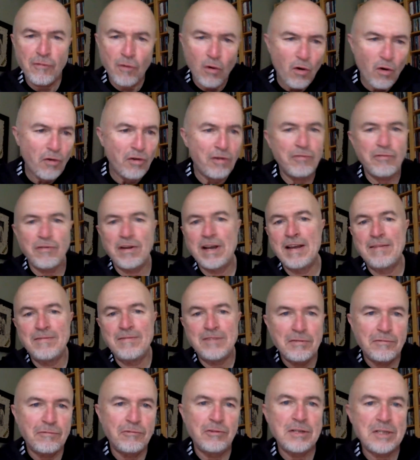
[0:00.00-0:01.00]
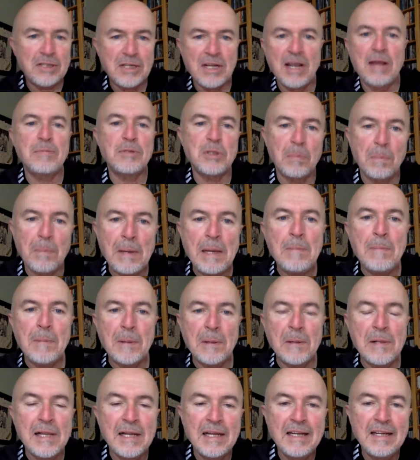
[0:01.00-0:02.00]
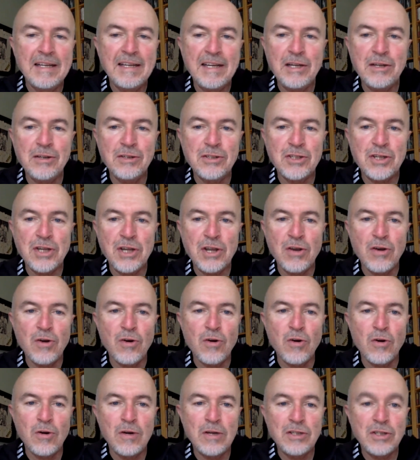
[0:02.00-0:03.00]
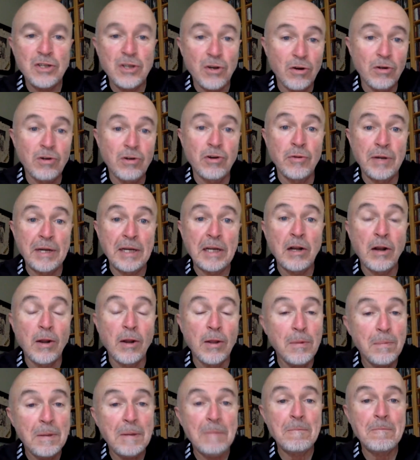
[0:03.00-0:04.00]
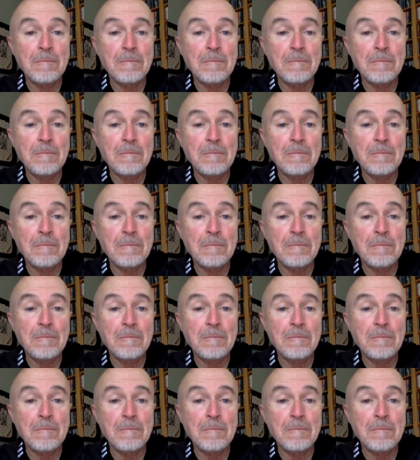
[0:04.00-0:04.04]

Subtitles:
4 or 5 different types of people, to your growing club.